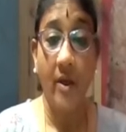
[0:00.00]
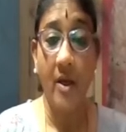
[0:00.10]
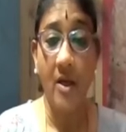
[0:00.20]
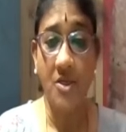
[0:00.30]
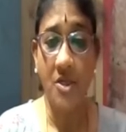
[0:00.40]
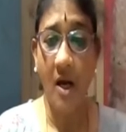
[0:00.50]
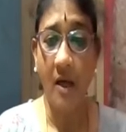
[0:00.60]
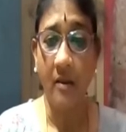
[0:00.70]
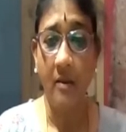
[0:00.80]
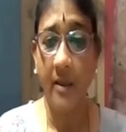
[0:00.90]

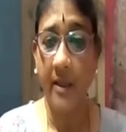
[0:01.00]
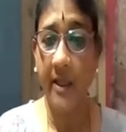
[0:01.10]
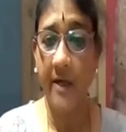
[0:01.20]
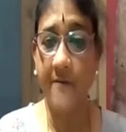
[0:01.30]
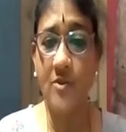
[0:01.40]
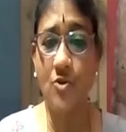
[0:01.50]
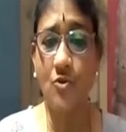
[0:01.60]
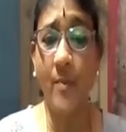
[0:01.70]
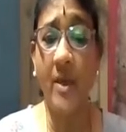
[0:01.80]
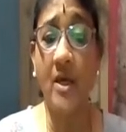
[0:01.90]
Girisha loves
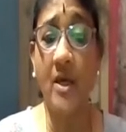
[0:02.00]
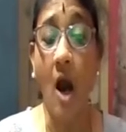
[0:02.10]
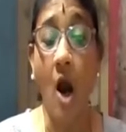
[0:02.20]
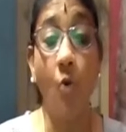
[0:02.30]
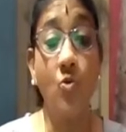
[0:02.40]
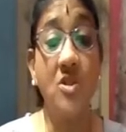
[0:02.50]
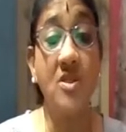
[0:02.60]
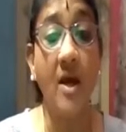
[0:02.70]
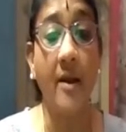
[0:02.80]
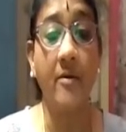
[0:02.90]
to be
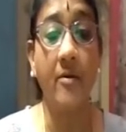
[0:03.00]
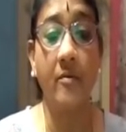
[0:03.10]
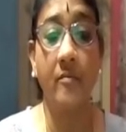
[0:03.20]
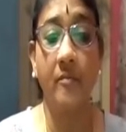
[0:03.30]
outside.